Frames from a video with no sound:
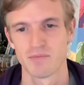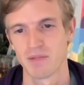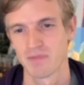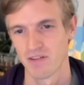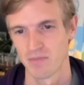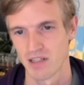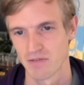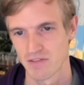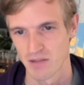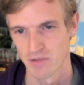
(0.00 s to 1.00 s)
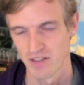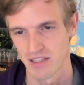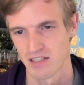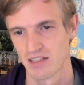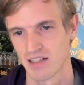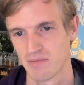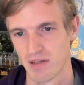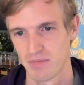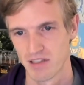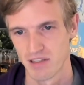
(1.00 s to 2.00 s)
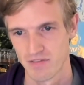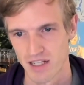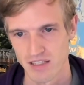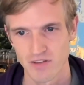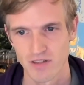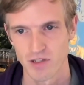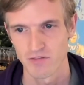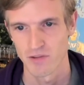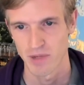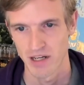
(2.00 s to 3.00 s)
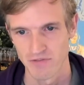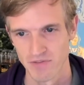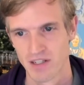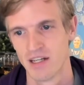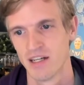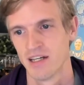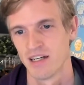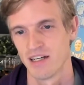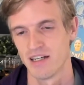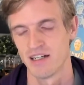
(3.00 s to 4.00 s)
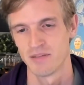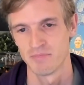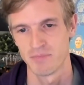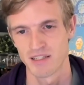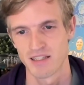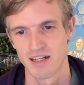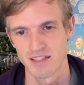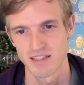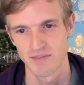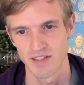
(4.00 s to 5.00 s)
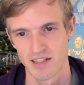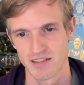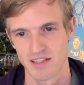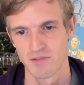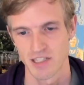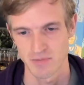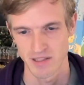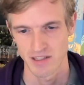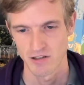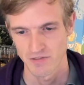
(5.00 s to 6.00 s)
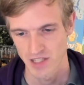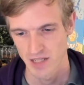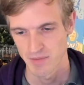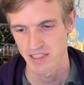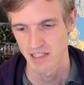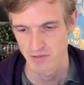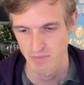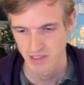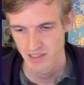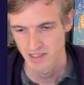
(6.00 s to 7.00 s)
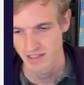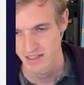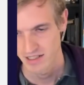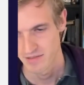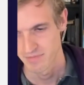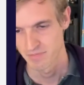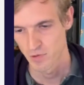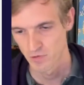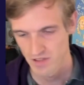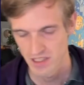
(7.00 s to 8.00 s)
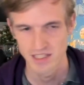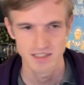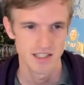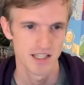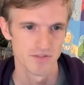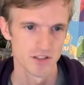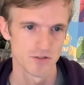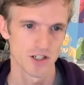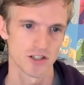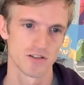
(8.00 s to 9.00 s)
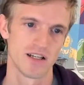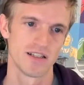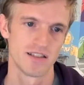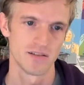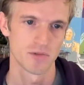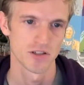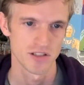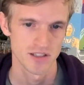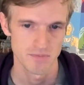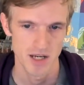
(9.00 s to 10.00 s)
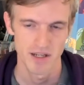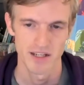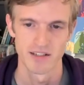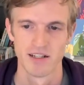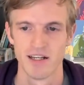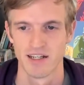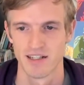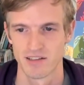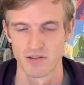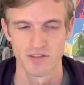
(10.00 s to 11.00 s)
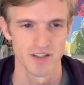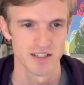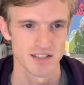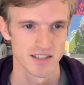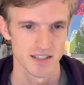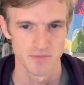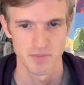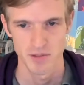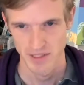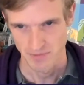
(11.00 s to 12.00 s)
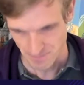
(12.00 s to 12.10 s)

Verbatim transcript: You might be familiar with some of it. Um, I built the Flask framework for Python. Um, but the last seven years, I really spent a lot of time at Sentry building um, both the SDK infrastructure and the processing pipeline and all the things that sit in between.